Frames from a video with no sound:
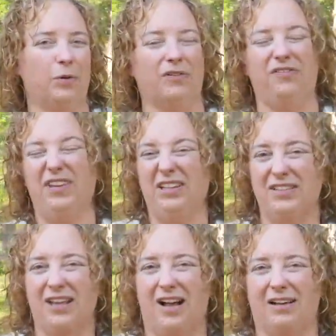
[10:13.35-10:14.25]
or
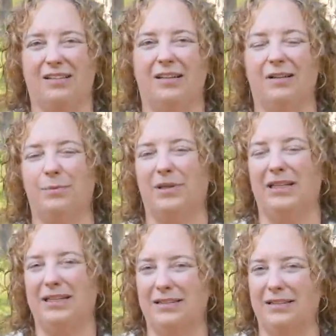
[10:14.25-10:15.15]
feels hot but
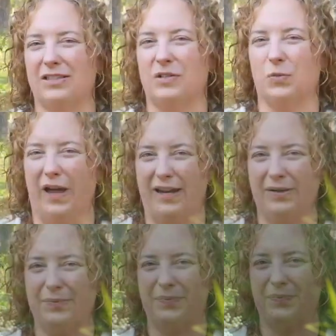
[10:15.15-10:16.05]
isn't sweating.